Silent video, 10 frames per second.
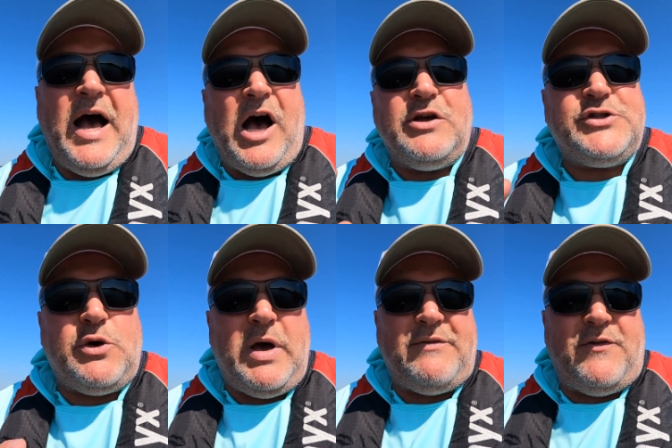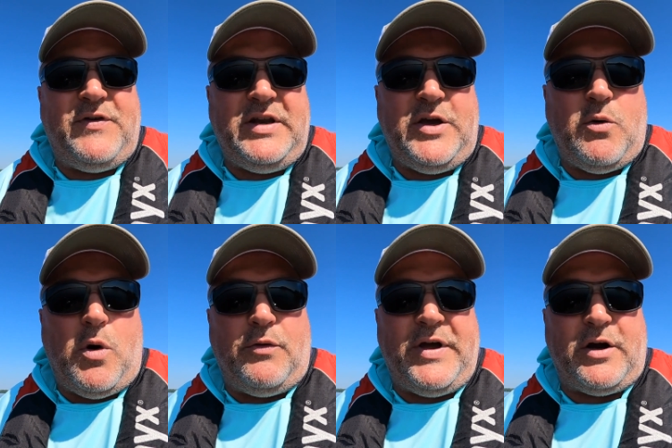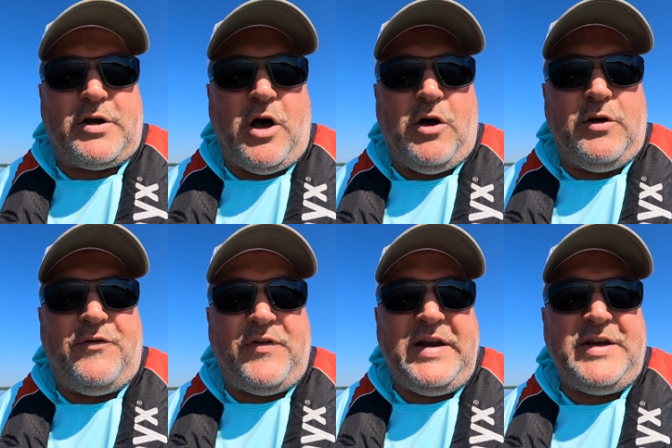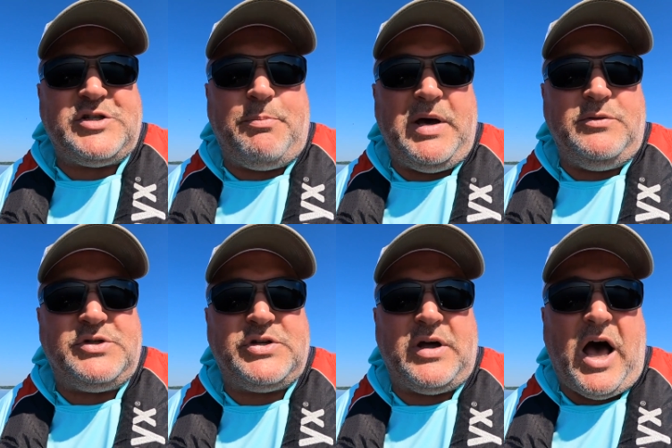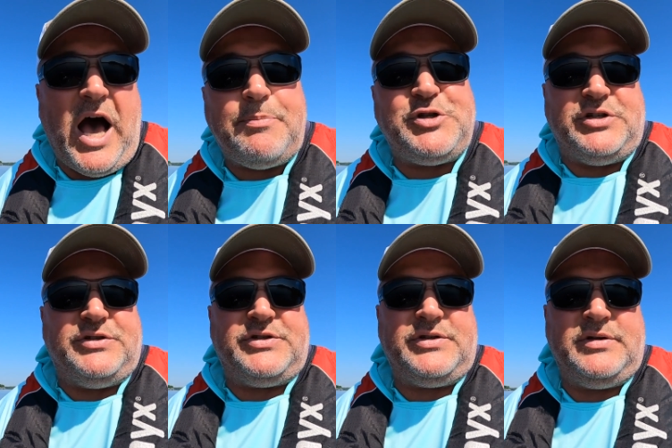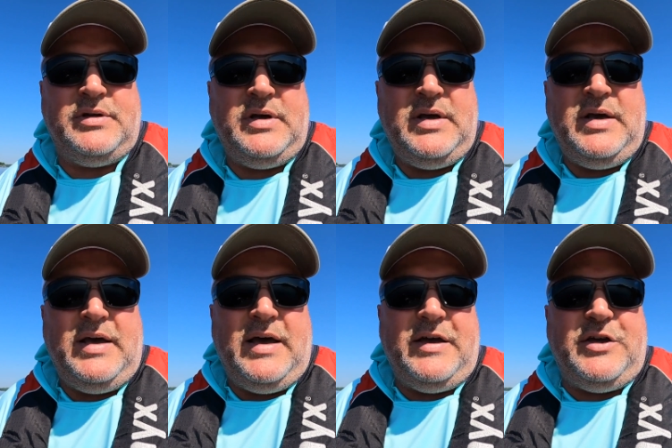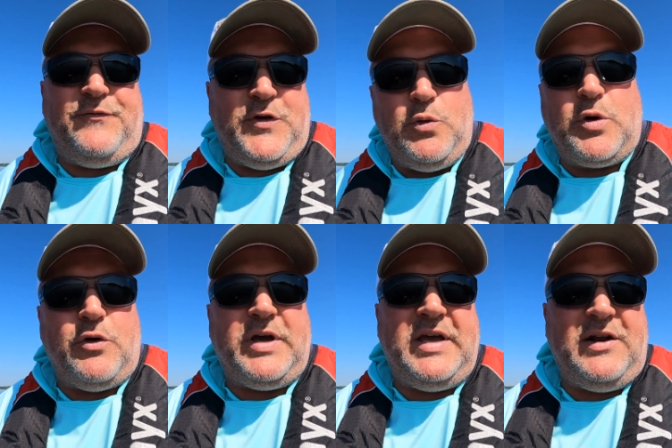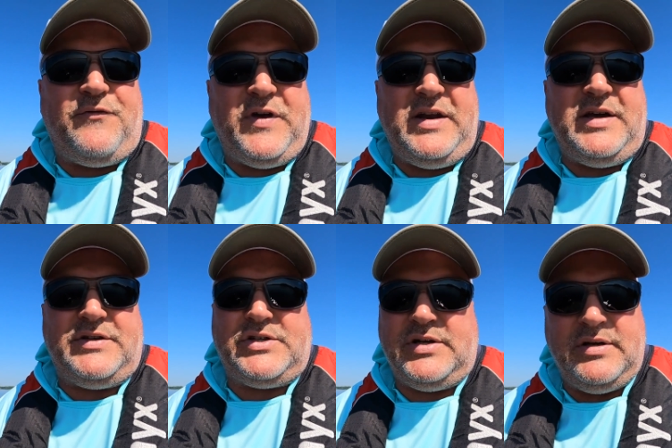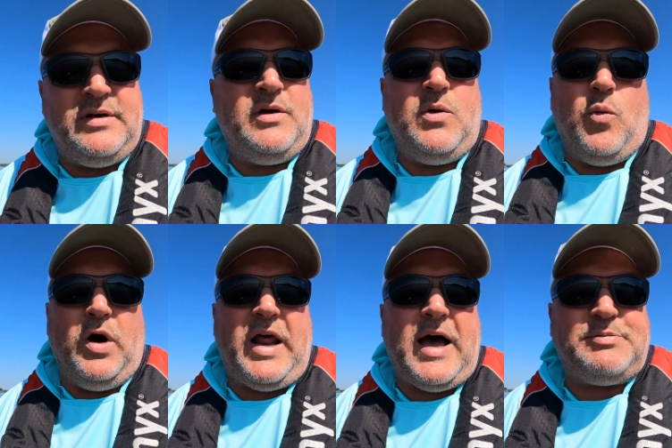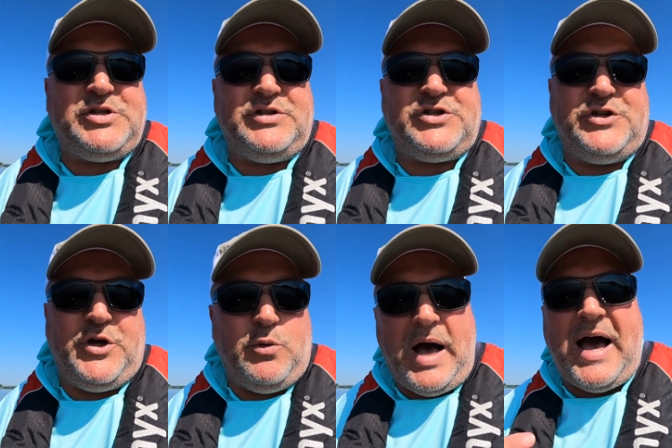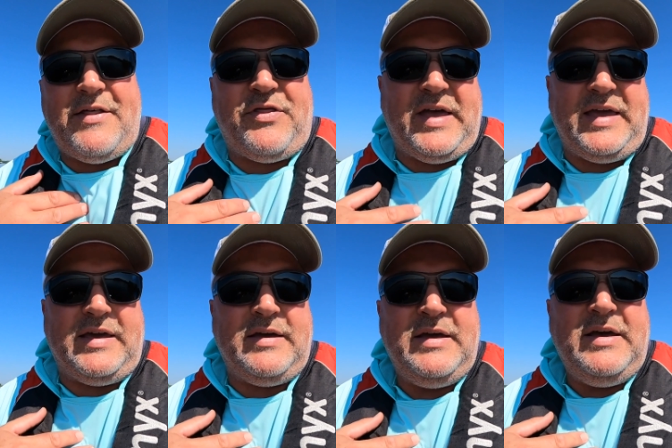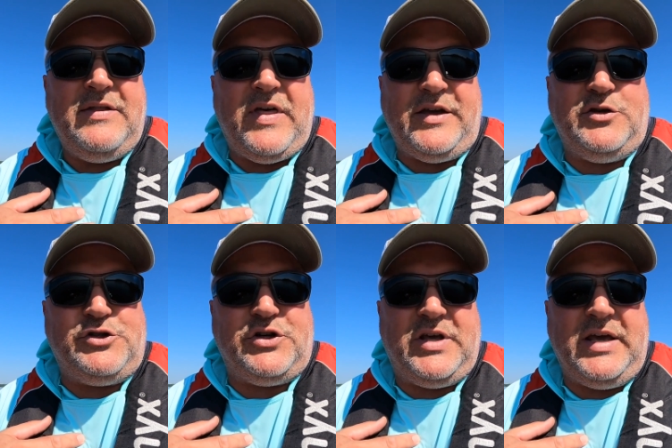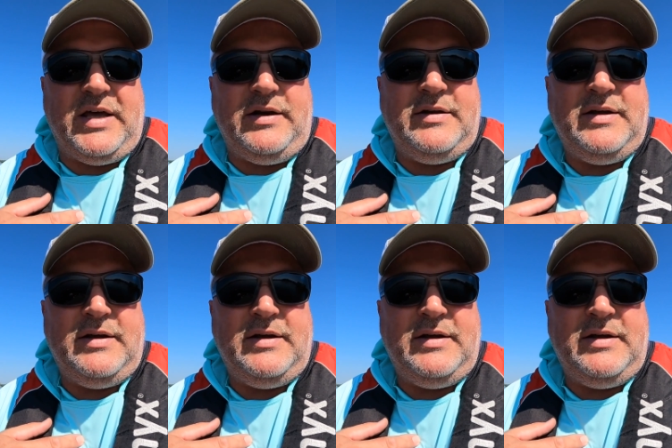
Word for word: I also have a video on there called Phoenix Boats Options. If you were going to get a Phoenix, what options do I think that you should get?